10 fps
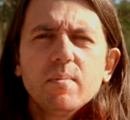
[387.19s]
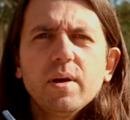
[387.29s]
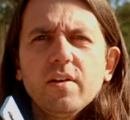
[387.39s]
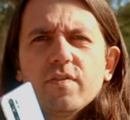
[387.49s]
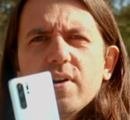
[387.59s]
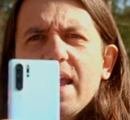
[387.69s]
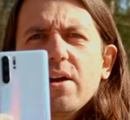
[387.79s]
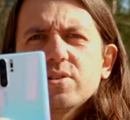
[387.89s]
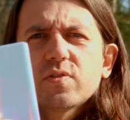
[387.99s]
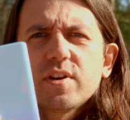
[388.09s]
But for
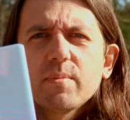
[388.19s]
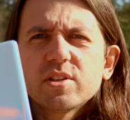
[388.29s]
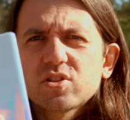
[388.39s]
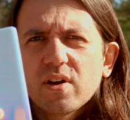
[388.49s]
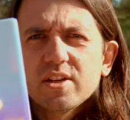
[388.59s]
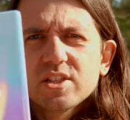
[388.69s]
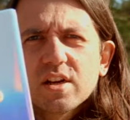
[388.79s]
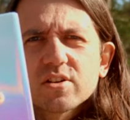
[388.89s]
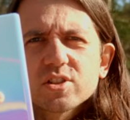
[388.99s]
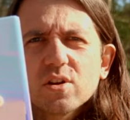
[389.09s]
now, just for
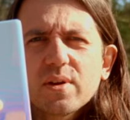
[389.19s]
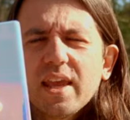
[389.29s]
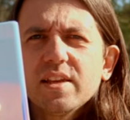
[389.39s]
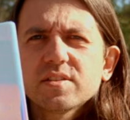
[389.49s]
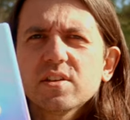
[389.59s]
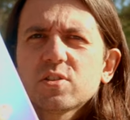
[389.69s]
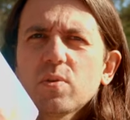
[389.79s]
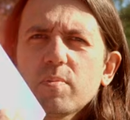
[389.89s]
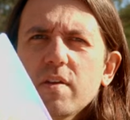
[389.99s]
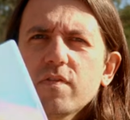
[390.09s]
demonstration, I'll just go caseless
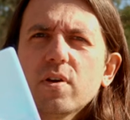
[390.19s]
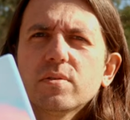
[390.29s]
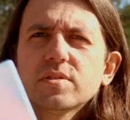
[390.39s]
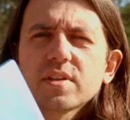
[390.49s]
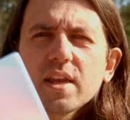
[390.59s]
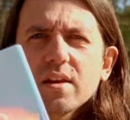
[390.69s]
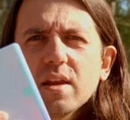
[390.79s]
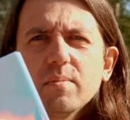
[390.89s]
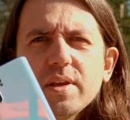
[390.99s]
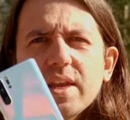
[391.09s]
with my phones and,
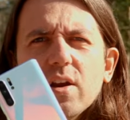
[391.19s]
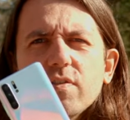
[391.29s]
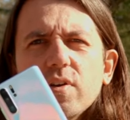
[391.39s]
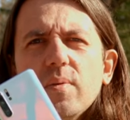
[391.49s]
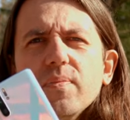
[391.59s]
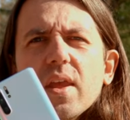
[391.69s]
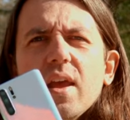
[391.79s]
and be careful.